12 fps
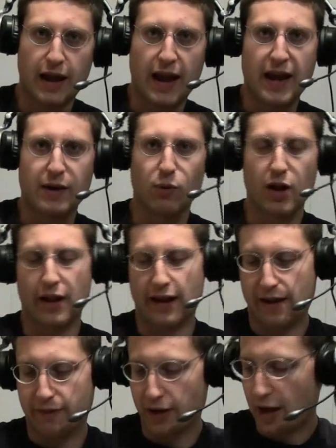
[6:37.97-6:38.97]
And while I
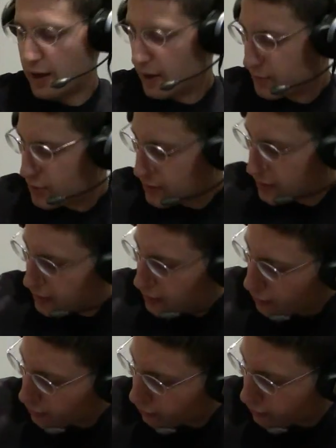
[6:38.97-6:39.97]
have it on, I'm just going to
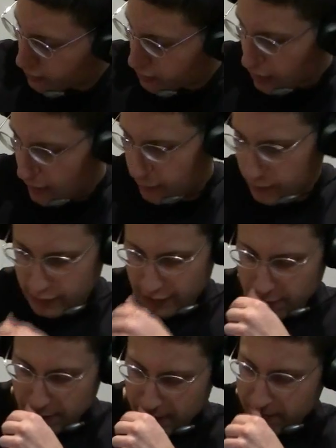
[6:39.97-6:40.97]
go through the software a
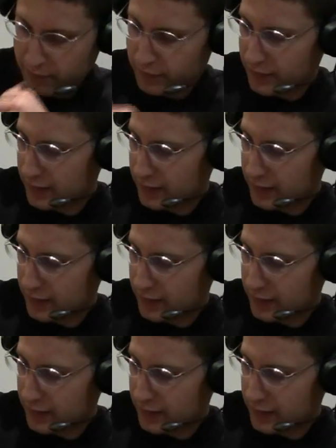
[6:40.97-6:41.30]
little bit.